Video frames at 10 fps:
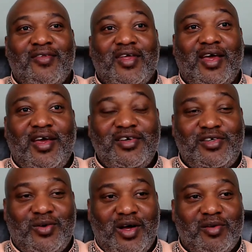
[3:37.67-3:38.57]
The
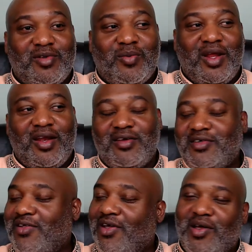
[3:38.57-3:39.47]
issue comes up with that is you
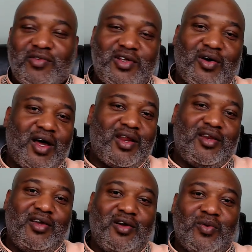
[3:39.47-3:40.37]
still never taught how to
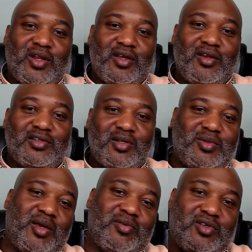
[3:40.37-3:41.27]
deal with it. Now
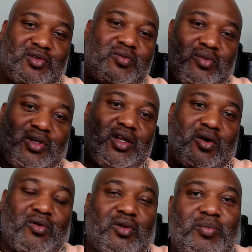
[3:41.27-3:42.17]
sometimes you get
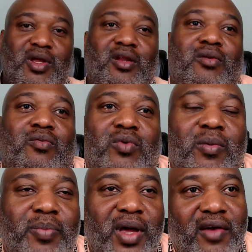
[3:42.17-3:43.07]
older, depending
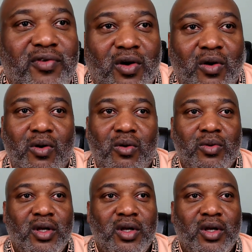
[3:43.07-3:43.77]
what path you go on,